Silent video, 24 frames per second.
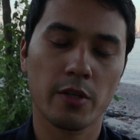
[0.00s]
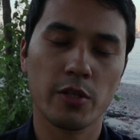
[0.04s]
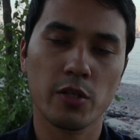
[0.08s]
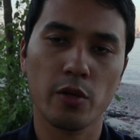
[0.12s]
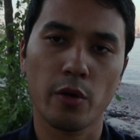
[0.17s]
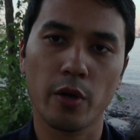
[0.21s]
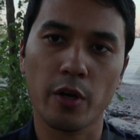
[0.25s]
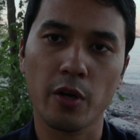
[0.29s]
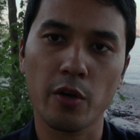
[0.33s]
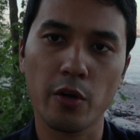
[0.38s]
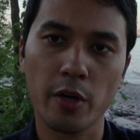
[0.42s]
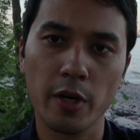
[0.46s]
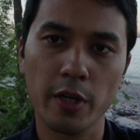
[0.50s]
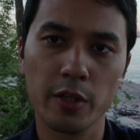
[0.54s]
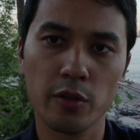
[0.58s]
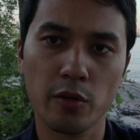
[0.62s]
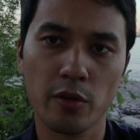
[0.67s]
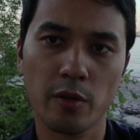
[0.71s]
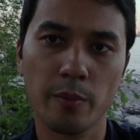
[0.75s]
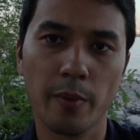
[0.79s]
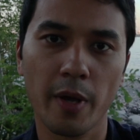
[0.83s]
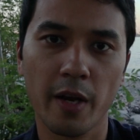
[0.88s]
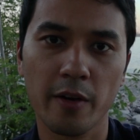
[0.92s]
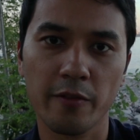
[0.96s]
So according
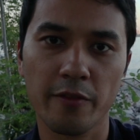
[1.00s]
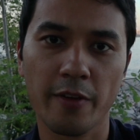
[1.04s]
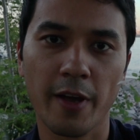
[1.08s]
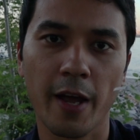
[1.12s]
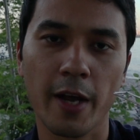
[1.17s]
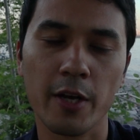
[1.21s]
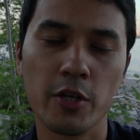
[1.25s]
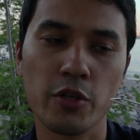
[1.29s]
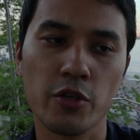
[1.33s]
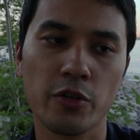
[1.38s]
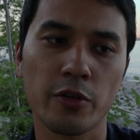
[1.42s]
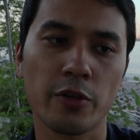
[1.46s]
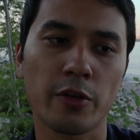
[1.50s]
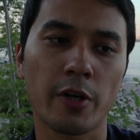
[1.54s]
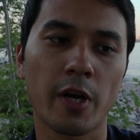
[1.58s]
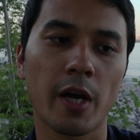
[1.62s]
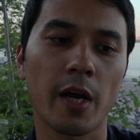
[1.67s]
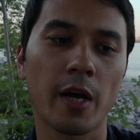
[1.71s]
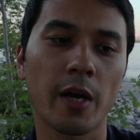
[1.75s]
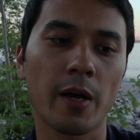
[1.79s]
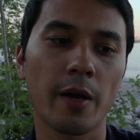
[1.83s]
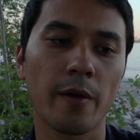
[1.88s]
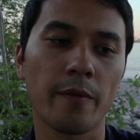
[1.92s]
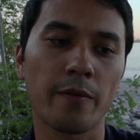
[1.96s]
to the manufacturer,
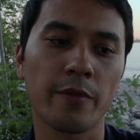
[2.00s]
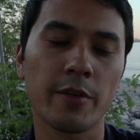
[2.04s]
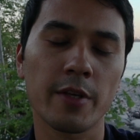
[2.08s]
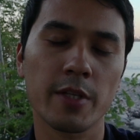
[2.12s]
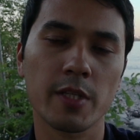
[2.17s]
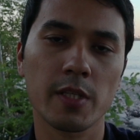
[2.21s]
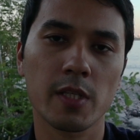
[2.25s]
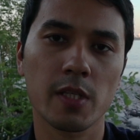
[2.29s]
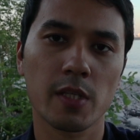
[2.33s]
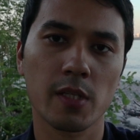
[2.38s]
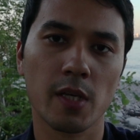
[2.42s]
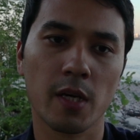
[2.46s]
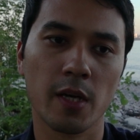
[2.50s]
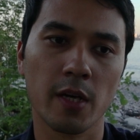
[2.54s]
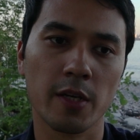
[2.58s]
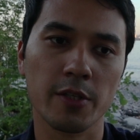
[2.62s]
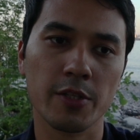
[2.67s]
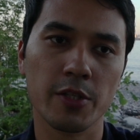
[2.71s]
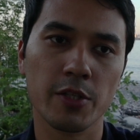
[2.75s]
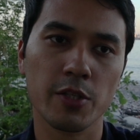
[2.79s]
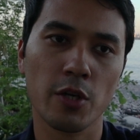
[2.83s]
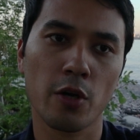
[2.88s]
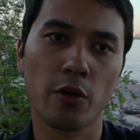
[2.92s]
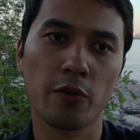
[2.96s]
this
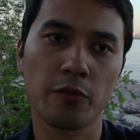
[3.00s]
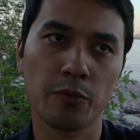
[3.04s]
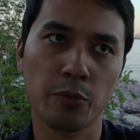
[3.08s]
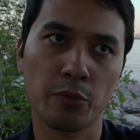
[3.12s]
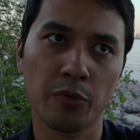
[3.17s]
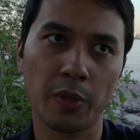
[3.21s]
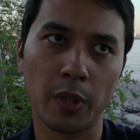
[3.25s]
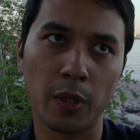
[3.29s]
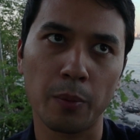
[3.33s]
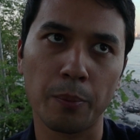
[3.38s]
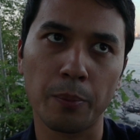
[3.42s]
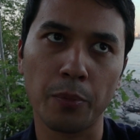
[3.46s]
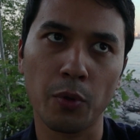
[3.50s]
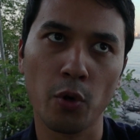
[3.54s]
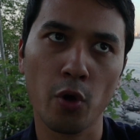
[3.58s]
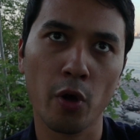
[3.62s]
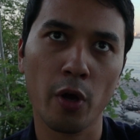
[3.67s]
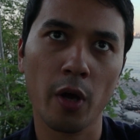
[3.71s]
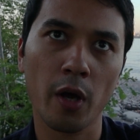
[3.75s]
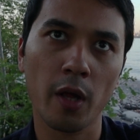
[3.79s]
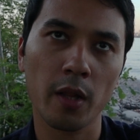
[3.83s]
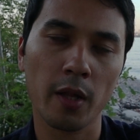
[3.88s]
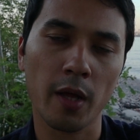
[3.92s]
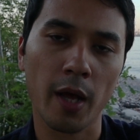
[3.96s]
stove will
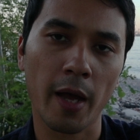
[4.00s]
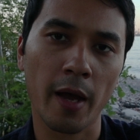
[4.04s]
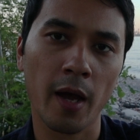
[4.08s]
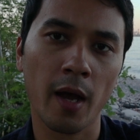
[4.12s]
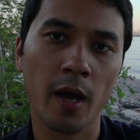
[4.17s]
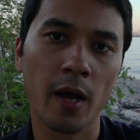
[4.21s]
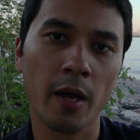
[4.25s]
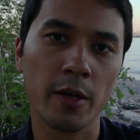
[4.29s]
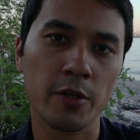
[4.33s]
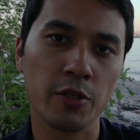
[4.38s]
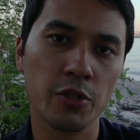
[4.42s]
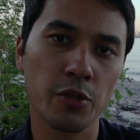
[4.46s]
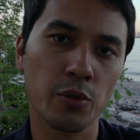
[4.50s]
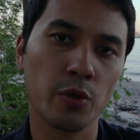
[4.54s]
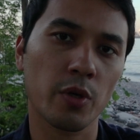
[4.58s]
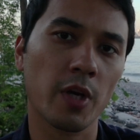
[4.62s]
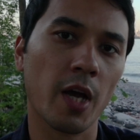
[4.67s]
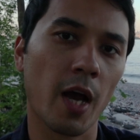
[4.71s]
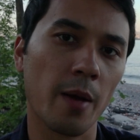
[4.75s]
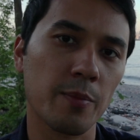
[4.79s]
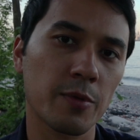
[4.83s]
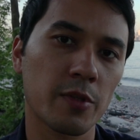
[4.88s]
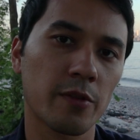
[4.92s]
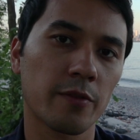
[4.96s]
boil 2
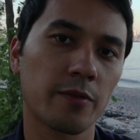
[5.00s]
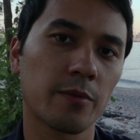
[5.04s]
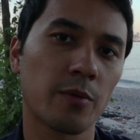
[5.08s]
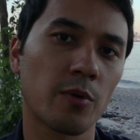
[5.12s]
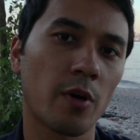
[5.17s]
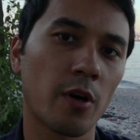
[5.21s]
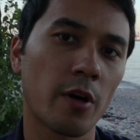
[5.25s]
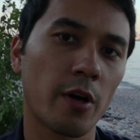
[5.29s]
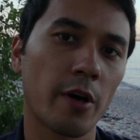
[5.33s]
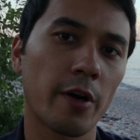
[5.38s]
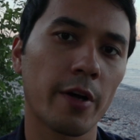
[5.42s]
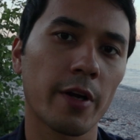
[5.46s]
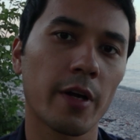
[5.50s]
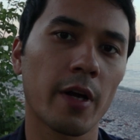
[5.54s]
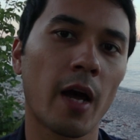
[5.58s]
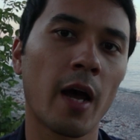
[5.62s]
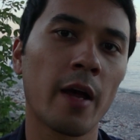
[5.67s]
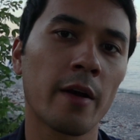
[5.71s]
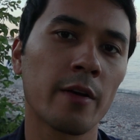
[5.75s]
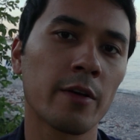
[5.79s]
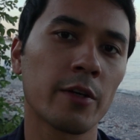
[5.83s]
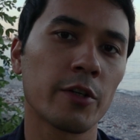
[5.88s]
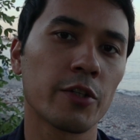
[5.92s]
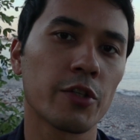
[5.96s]
cups of water
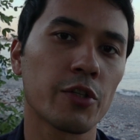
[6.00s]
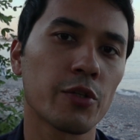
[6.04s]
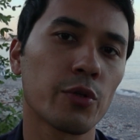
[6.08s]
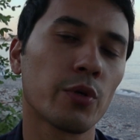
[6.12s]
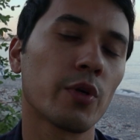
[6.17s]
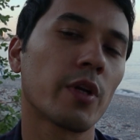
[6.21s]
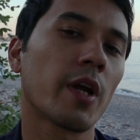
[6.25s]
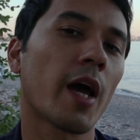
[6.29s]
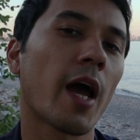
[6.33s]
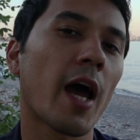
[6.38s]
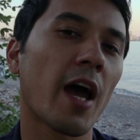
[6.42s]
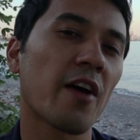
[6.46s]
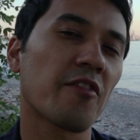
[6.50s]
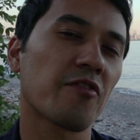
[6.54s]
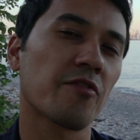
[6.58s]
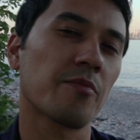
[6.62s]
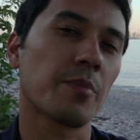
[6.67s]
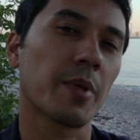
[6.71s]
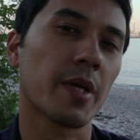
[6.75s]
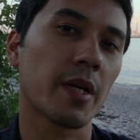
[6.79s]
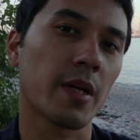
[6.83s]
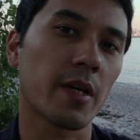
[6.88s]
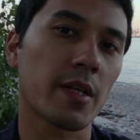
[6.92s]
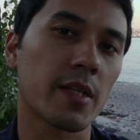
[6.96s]
under 2.5
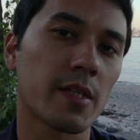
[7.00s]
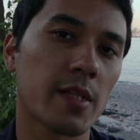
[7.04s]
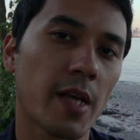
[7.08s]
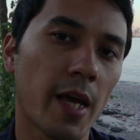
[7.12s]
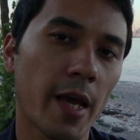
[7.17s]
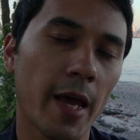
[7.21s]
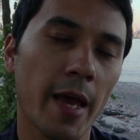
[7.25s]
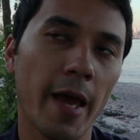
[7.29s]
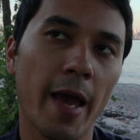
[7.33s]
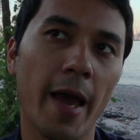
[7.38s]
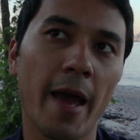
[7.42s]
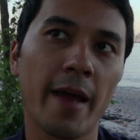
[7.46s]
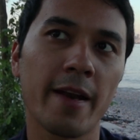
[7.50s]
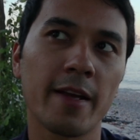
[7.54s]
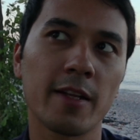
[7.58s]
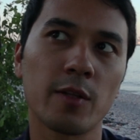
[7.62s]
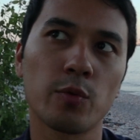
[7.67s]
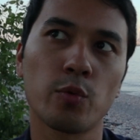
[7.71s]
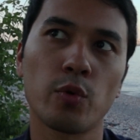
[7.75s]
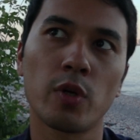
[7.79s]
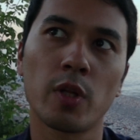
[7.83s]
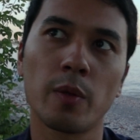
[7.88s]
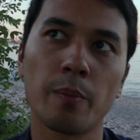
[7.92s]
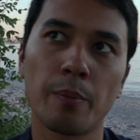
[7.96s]
minutes, and
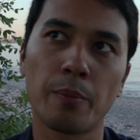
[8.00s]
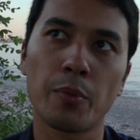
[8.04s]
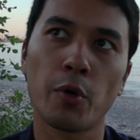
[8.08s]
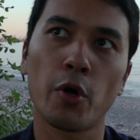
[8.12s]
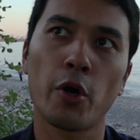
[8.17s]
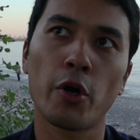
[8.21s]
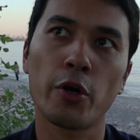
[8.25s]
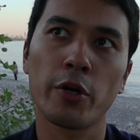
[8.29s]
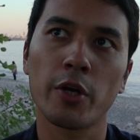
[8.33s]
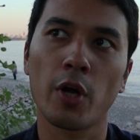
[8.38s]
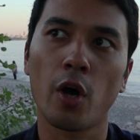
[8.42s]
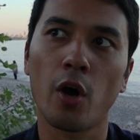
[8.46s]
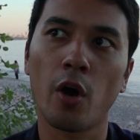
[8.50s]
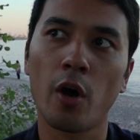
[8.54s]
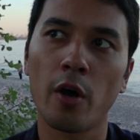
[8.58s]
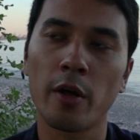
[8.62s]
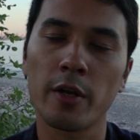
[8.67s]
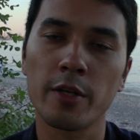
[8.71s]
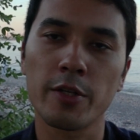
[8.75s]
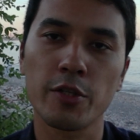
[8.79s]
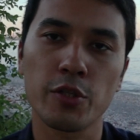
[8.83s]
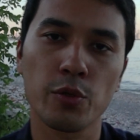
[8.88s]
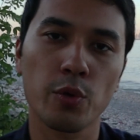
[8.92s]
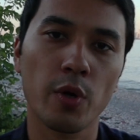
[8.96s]
it will burn
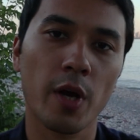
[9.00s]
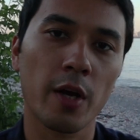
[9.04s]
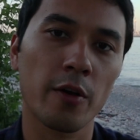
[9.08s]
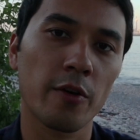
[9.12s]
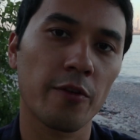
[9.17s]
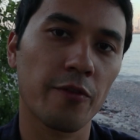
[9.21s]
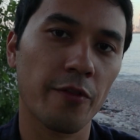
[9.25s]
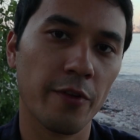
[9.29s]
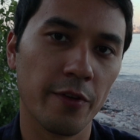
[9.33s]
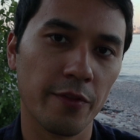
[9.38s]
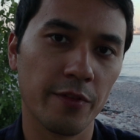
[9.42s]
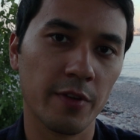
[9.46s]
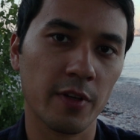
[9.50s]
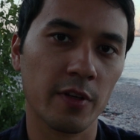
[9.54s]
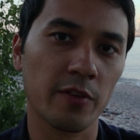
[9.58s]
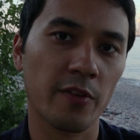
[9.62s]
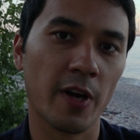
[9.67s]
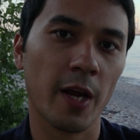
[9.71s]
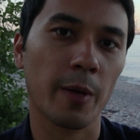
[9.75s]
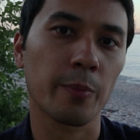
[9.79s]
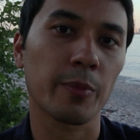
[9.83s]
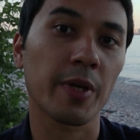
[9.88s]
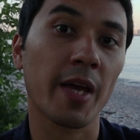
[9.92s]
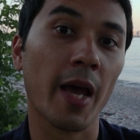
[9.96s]
on 250
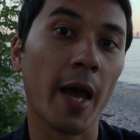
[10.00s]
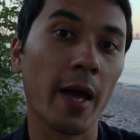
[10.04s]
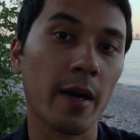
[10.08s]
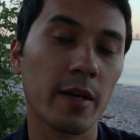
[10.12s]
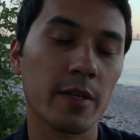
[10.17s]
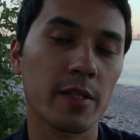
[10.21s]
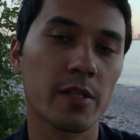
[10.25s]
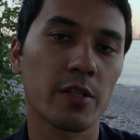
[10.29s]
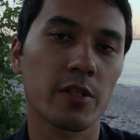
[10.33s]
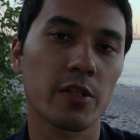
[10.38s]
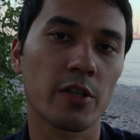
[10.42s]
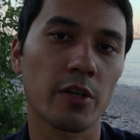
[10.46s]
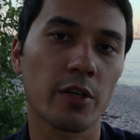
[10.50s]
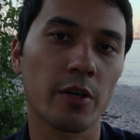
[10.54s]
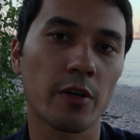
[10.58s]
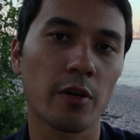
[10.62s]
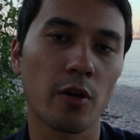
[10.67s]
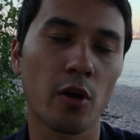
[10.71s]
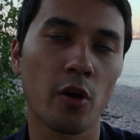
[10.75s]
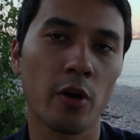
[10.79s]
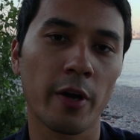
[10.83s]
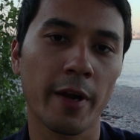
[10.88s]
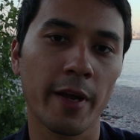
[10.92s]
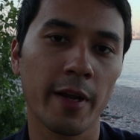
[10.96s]
gram
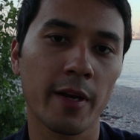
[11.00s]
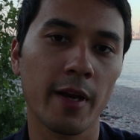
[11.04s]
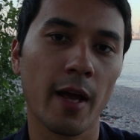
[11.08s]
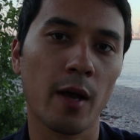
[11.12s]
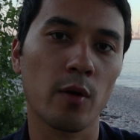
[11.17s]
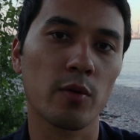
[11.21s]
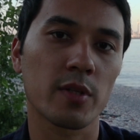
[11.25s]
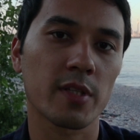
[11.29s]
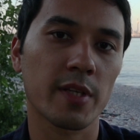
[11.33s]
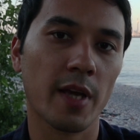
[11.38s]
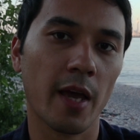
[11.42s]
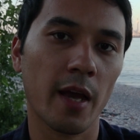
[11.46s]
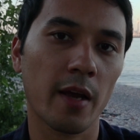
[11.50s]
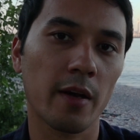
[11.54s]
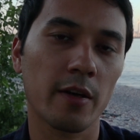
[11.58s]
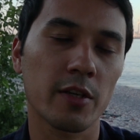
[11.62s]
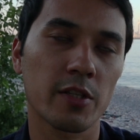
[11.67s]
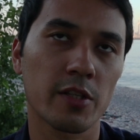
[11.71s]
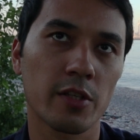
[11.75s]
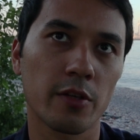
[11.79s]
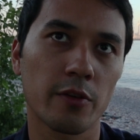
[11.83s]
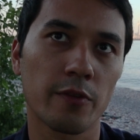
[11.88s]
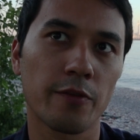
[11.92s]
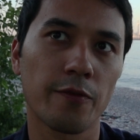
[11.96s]
canister or 8 ounce
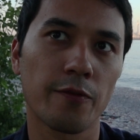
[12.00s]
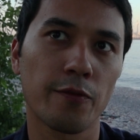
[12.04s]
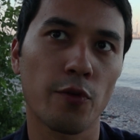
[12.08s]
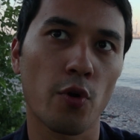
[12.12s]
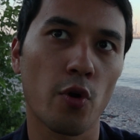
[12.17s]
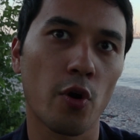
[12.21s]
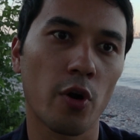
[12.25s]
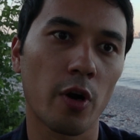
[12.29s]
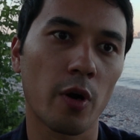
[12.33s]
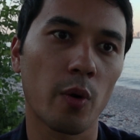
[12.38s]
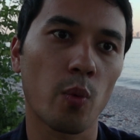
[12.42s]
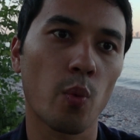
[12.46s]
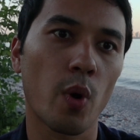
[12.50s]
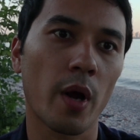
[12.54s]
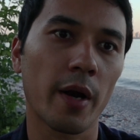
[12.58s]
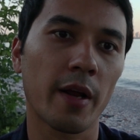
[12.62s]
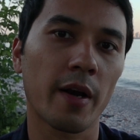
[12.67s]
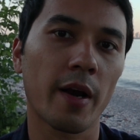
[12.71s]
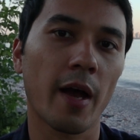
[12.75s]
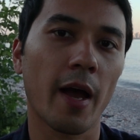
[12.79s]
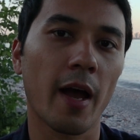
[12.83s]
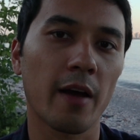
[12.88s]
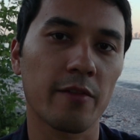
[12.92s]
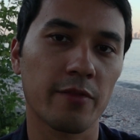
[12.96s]
canister for
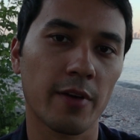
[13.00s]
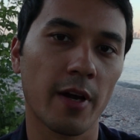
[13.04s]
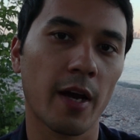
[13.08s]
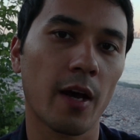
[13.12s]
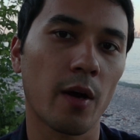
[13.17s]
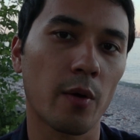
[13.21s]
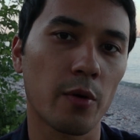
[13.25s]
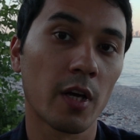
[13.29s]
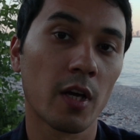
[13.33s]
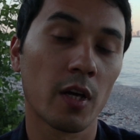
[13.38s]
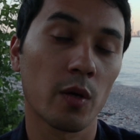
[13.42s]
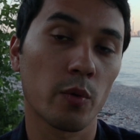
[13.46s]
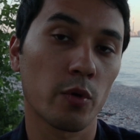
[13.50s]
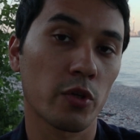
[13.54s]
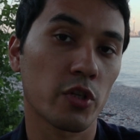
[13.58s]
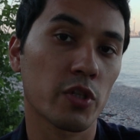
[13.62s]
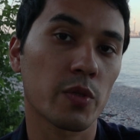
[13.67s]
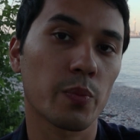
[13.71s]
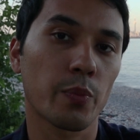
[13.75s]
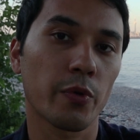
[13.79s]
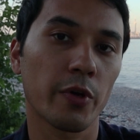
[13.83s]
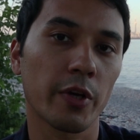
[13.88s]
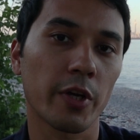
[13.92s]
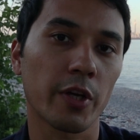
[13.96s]
1.5 hours,
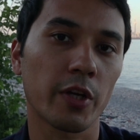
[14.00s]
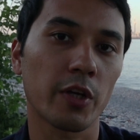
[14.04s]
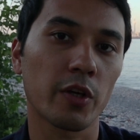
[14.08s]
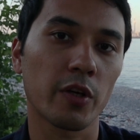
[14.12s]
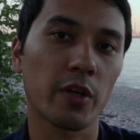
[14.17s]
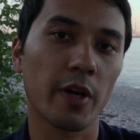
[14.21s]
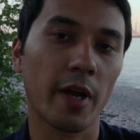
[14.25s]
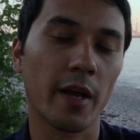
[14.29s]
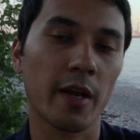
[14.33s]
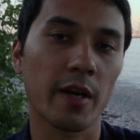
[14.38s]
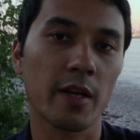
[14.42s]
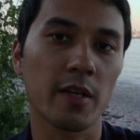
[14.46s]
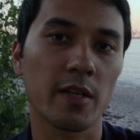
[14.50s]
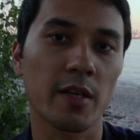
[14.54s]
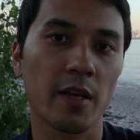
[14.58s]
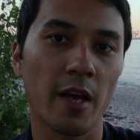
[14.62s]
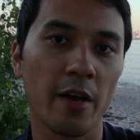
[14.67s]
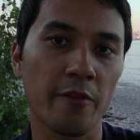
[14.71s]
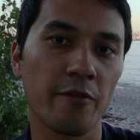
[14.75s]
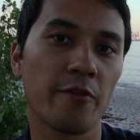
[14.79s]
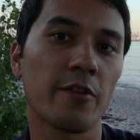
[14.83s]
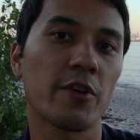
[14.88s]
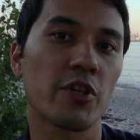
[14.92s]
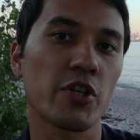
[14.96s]
which is pretty good and
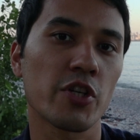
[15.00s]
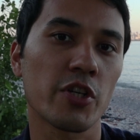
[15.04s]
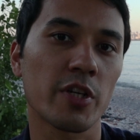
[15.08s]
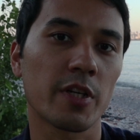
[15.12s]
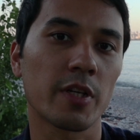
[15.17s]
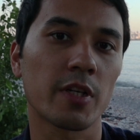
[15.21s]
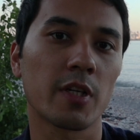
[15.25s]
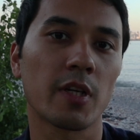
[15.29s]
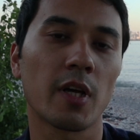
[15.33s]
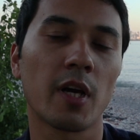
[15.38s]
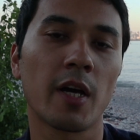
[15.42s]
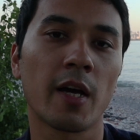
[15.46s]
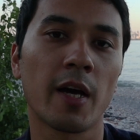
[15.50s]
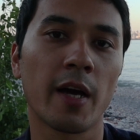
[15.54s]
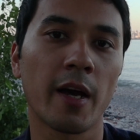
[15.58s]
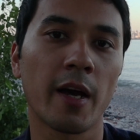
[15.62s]
efficient,